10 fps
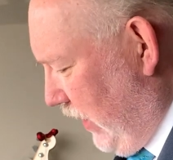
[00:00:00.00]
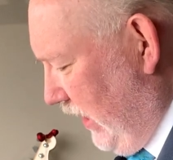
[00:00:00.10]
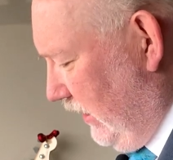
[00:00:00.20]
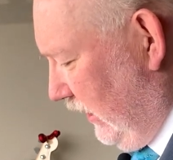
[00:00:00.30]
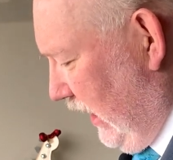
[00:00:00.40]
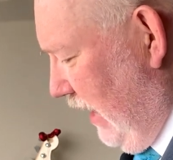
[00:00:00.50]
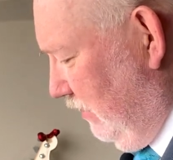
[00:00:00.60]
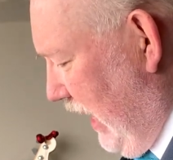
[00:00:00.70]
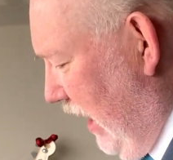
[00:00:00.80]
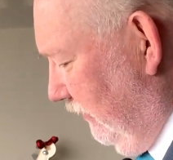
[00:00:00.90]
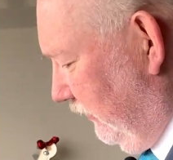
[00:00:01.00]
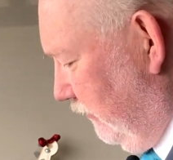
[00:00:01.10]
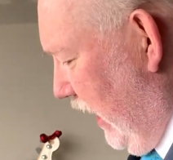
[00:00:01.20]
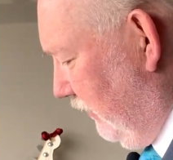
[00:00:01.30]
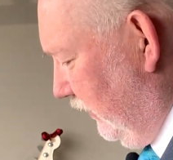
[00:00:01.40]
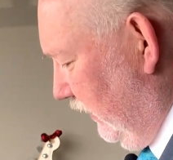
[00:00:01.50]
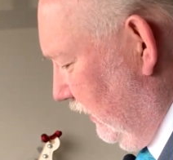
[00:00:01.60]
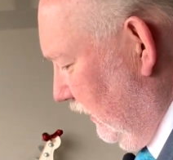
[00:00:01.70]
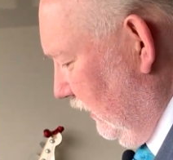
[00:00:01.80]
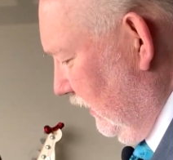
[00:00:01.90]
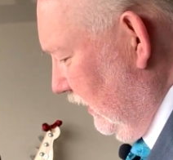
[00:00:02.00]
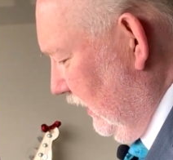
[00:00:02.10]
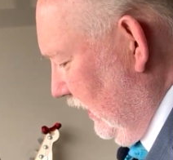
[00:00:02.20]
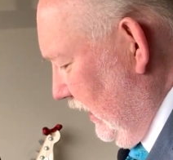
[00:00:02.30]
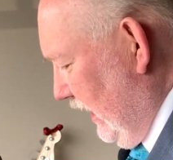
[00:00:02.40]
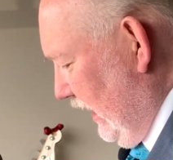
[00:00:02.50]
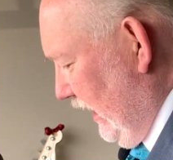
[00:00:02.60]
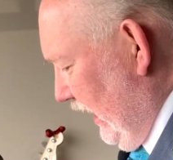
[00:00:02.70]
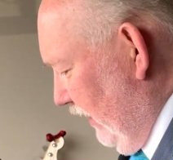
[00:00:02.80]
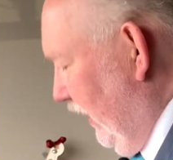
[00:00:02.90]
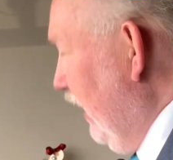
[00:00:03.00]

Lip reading: bread that came down from heaven. If